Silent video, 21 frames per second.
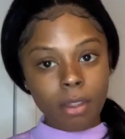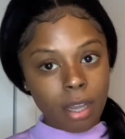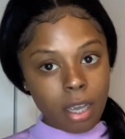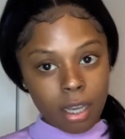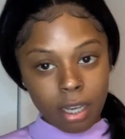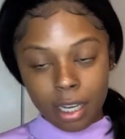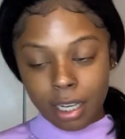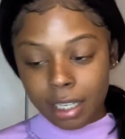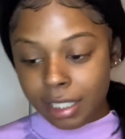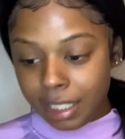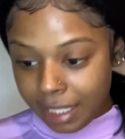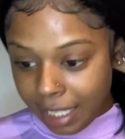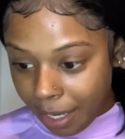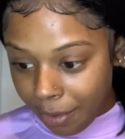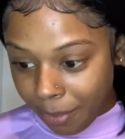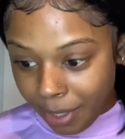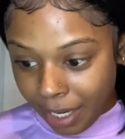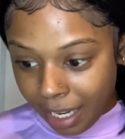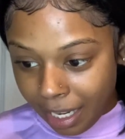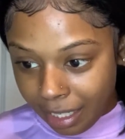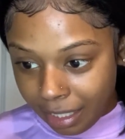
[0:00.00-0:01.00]
I'm gonna say
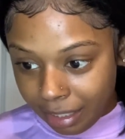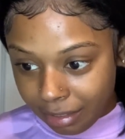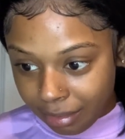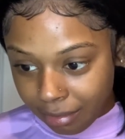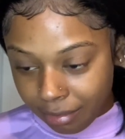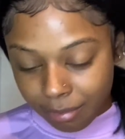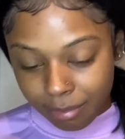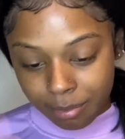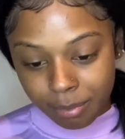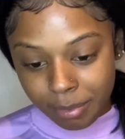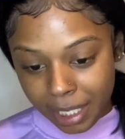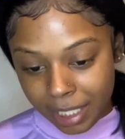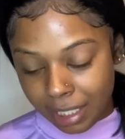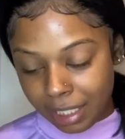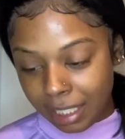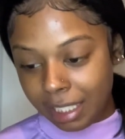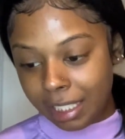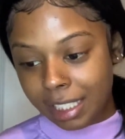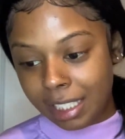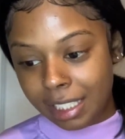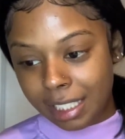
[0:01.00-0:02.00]
what I
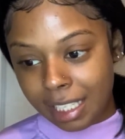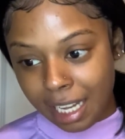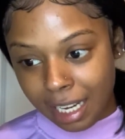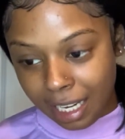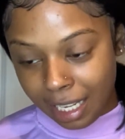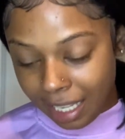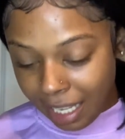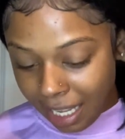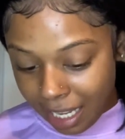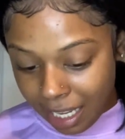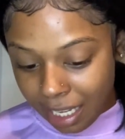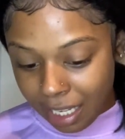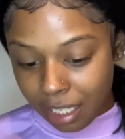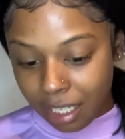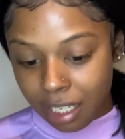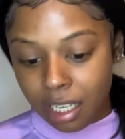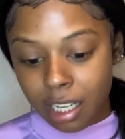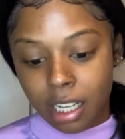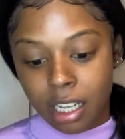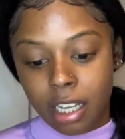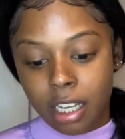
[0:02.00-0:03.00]
basically said again,
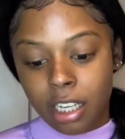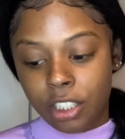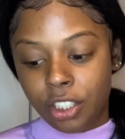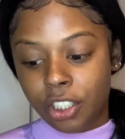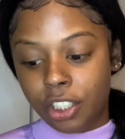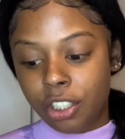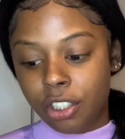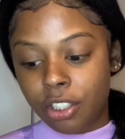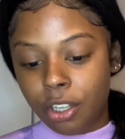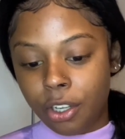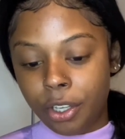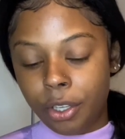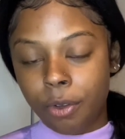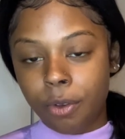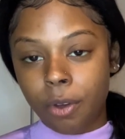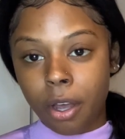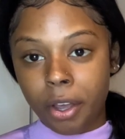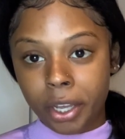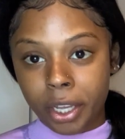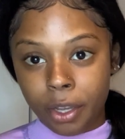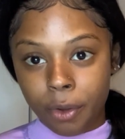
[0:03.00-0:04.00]
just so you
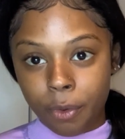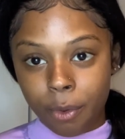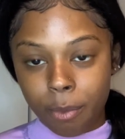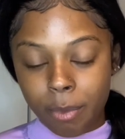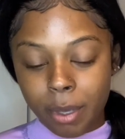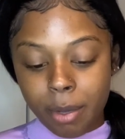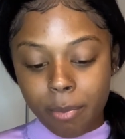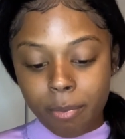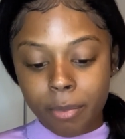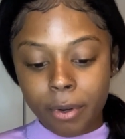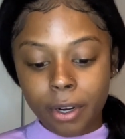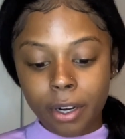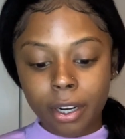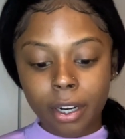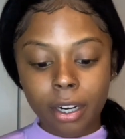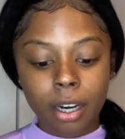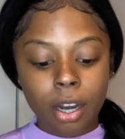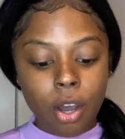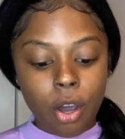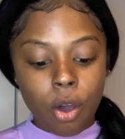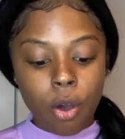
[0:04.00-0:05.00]
all can
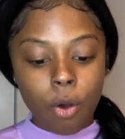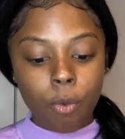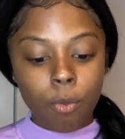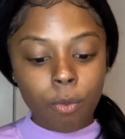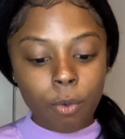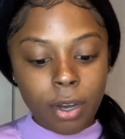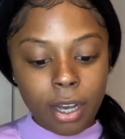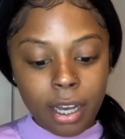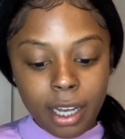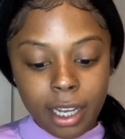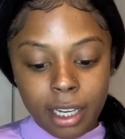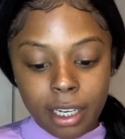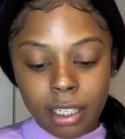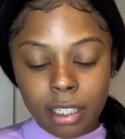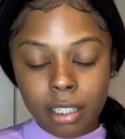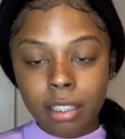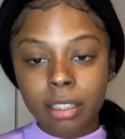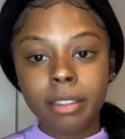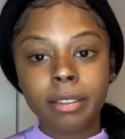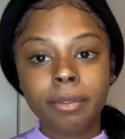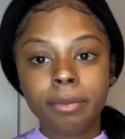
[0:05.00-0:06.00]
remember.
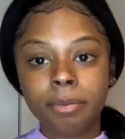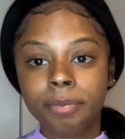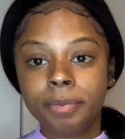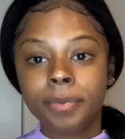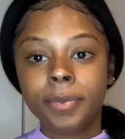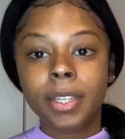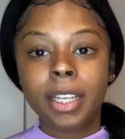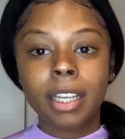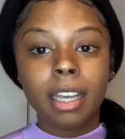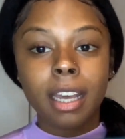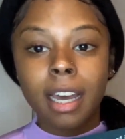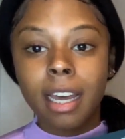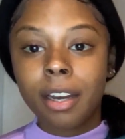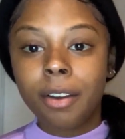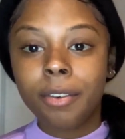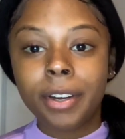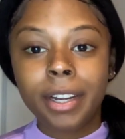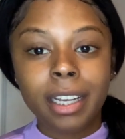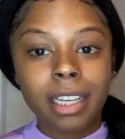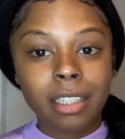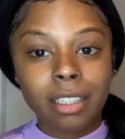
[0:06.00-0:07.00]
One,
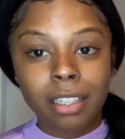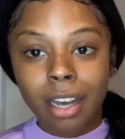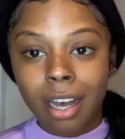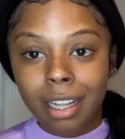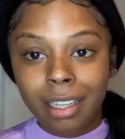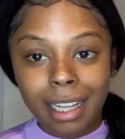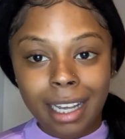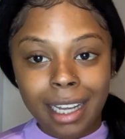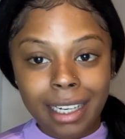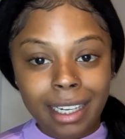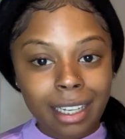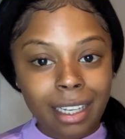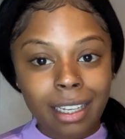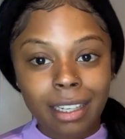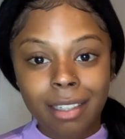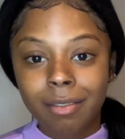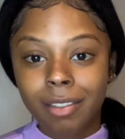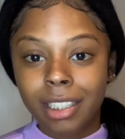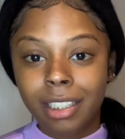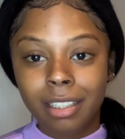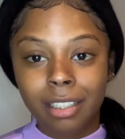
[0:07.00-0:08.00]
Kettering is all I
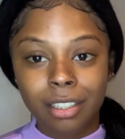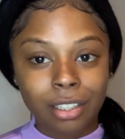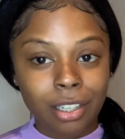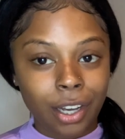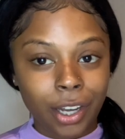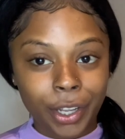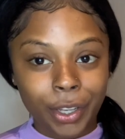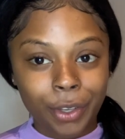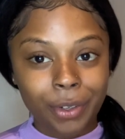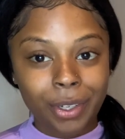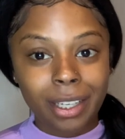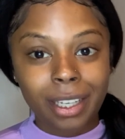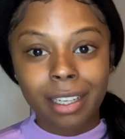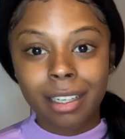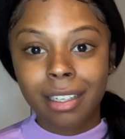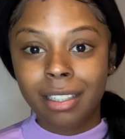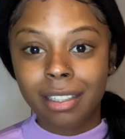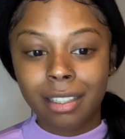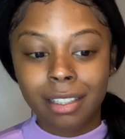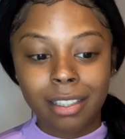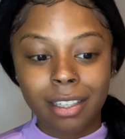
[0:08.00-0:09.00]
need. This is all you need.
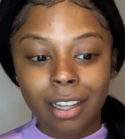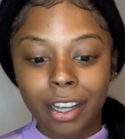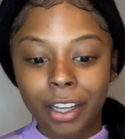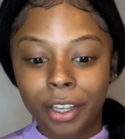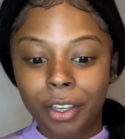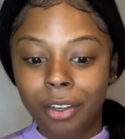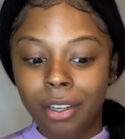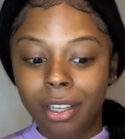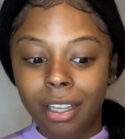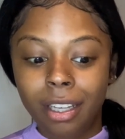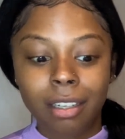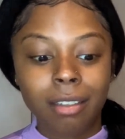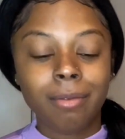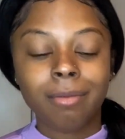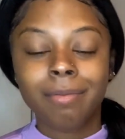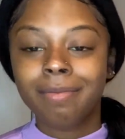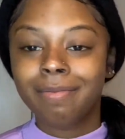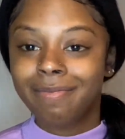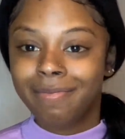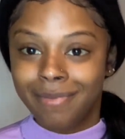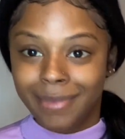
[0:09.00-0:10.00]
This is all you need.
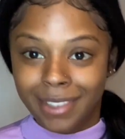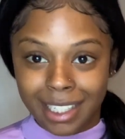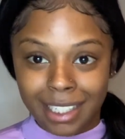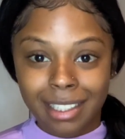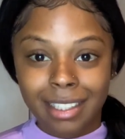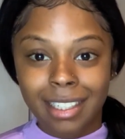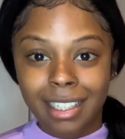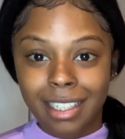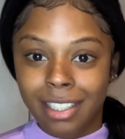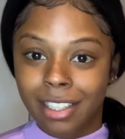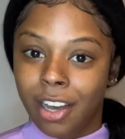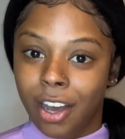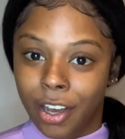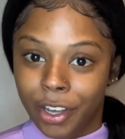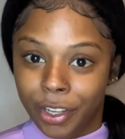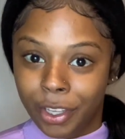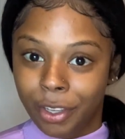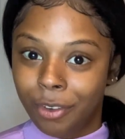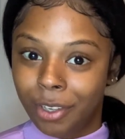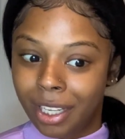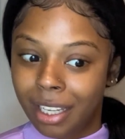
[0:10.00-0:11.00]
This is all
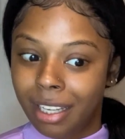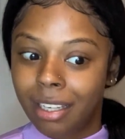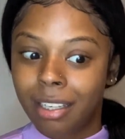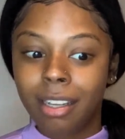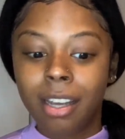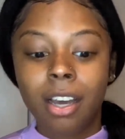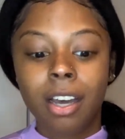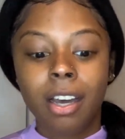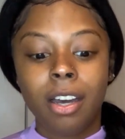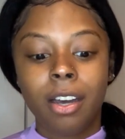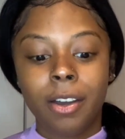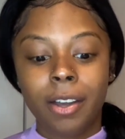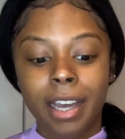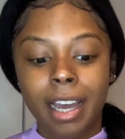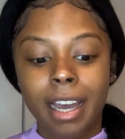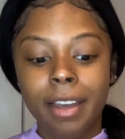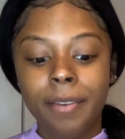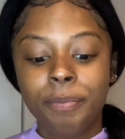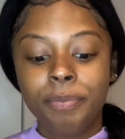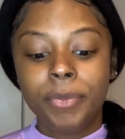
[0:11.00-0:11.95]
you need, okay?